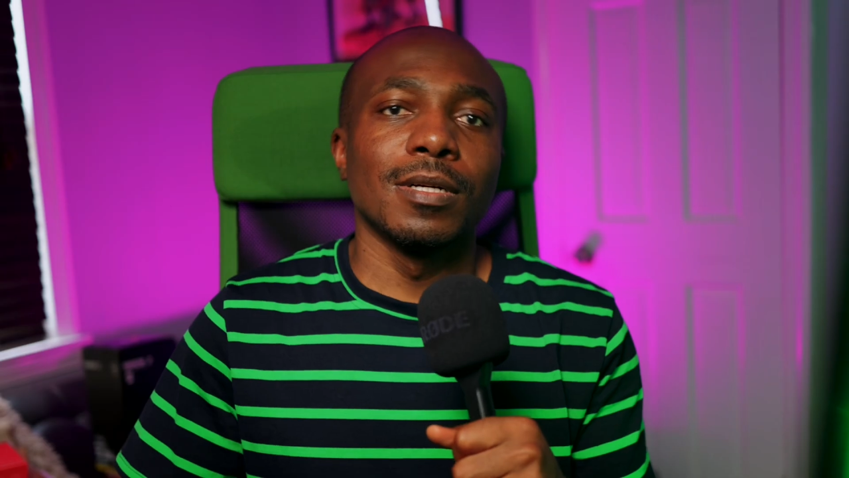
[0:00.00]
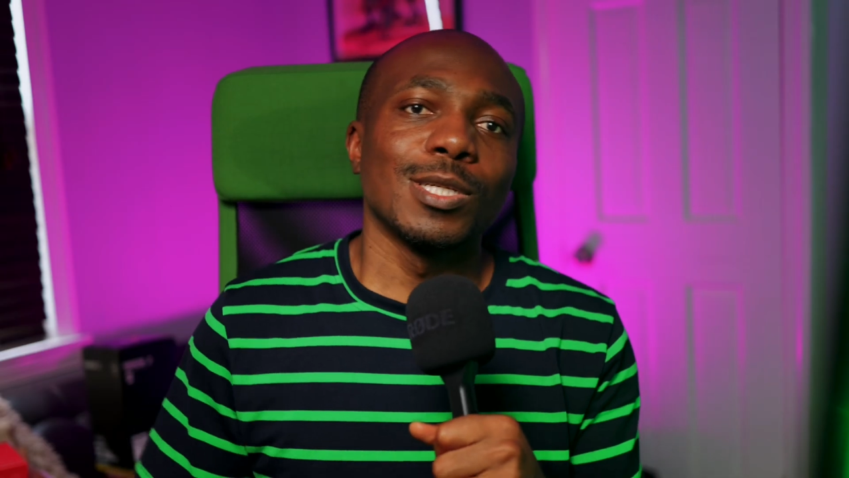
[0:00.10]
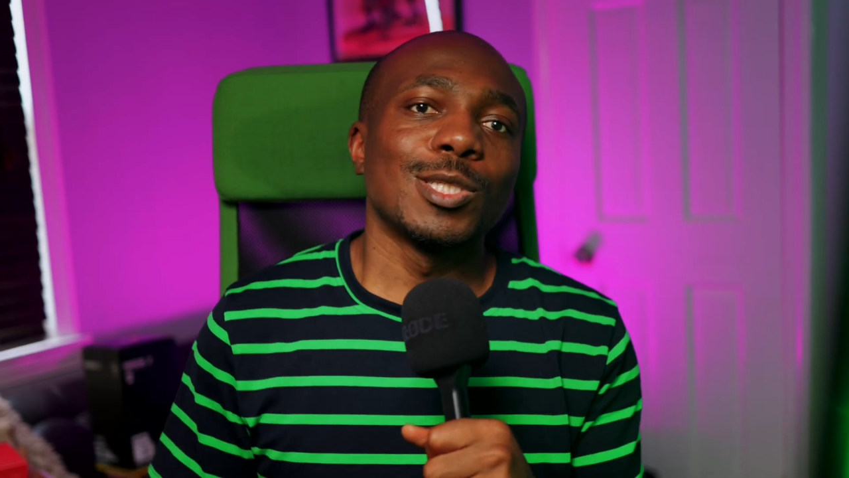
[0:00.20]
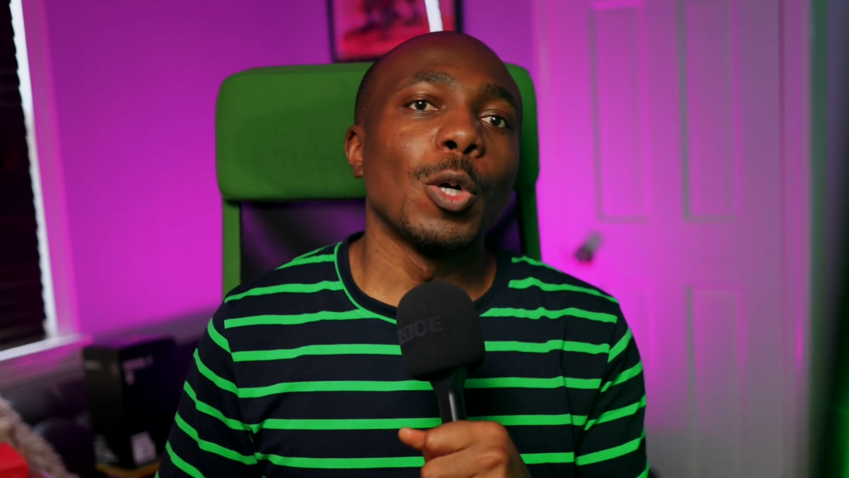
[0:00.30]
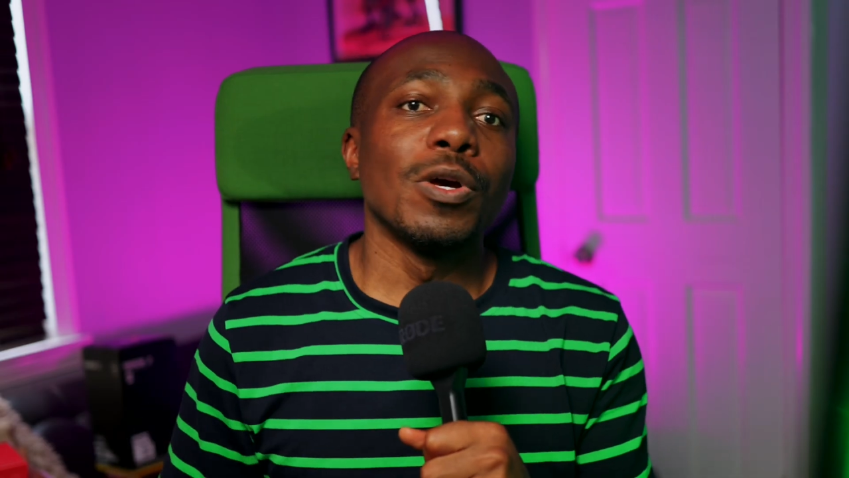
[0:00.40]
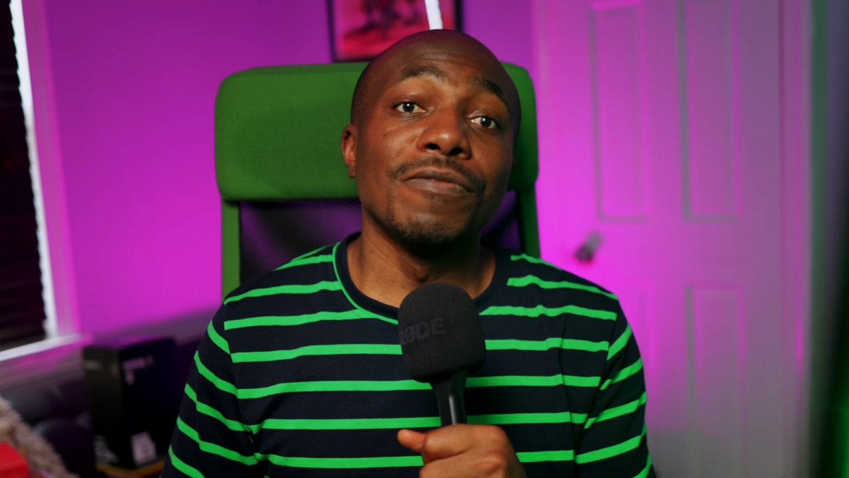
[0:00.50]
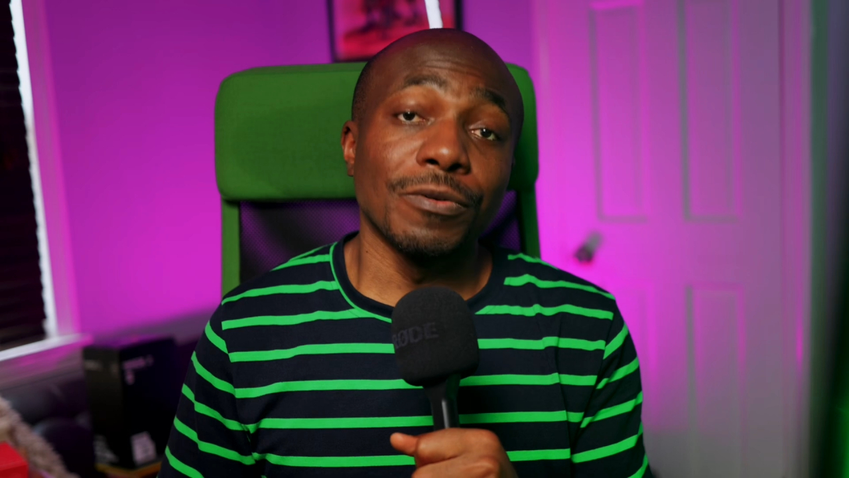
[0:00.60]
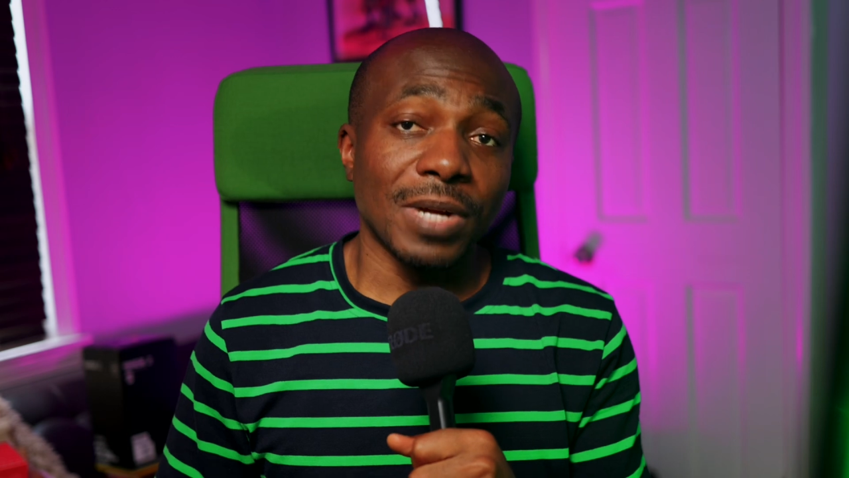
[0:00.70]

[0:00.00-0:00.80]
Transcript: So if you're